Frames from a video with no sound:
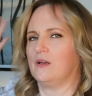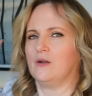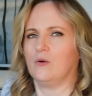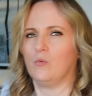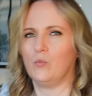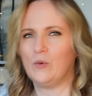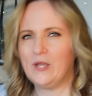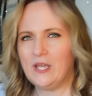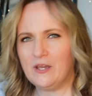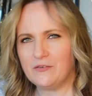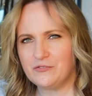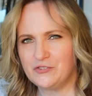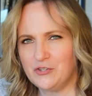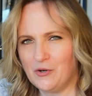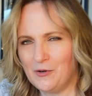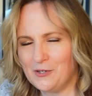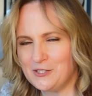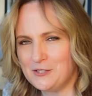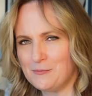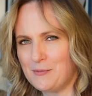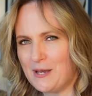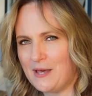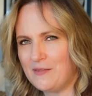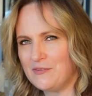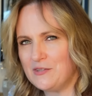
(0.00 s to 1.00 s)
we have
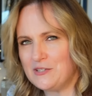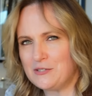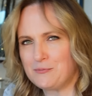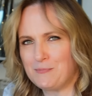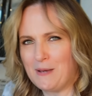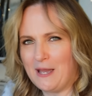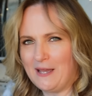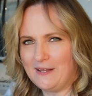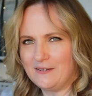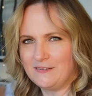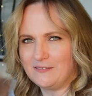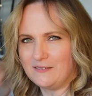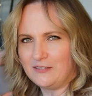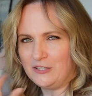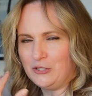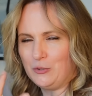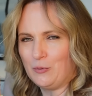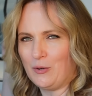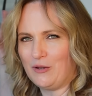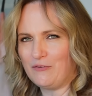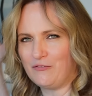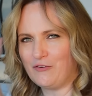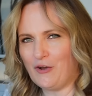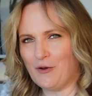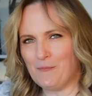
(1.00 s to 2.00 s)
talked about this pattern. You
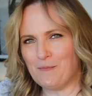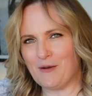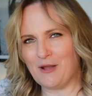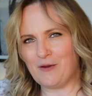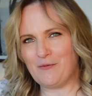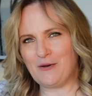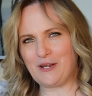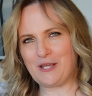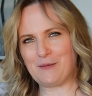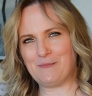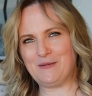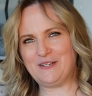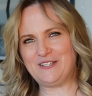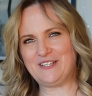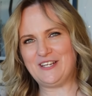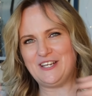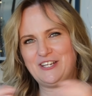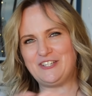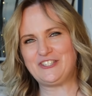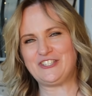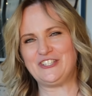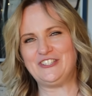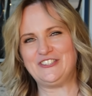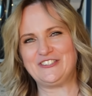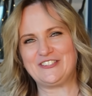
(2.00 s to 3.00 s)
have got my
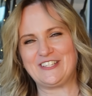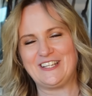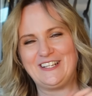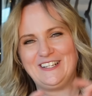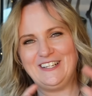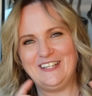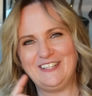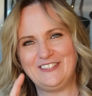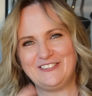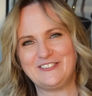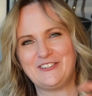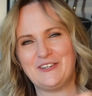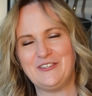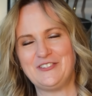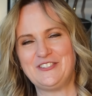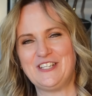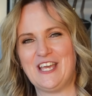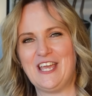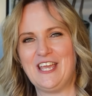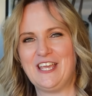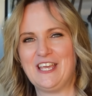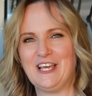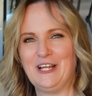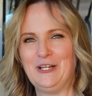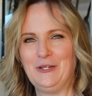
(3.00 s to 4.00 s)
recommendations. Let's go
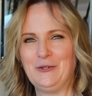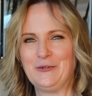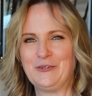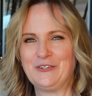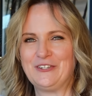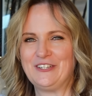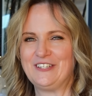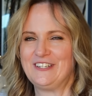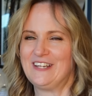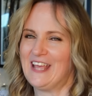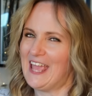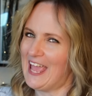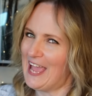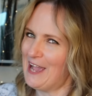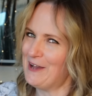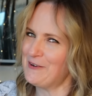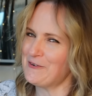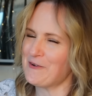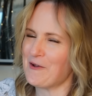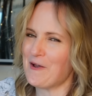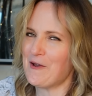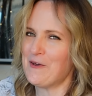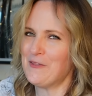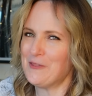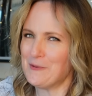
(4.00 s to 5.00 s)
take a look at it
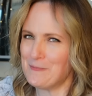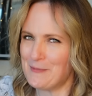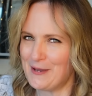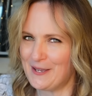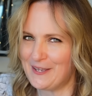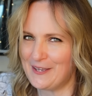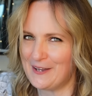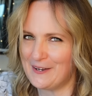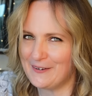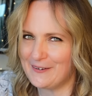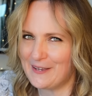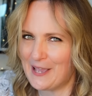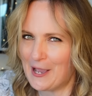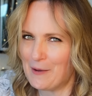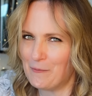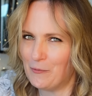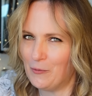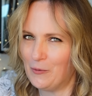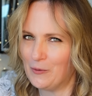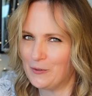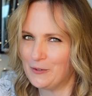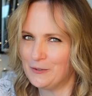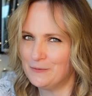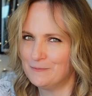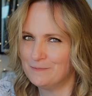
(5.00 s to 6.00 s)
out on the Backyard
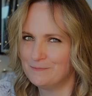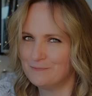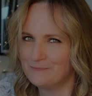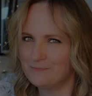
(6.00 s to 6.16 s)
Catwalk.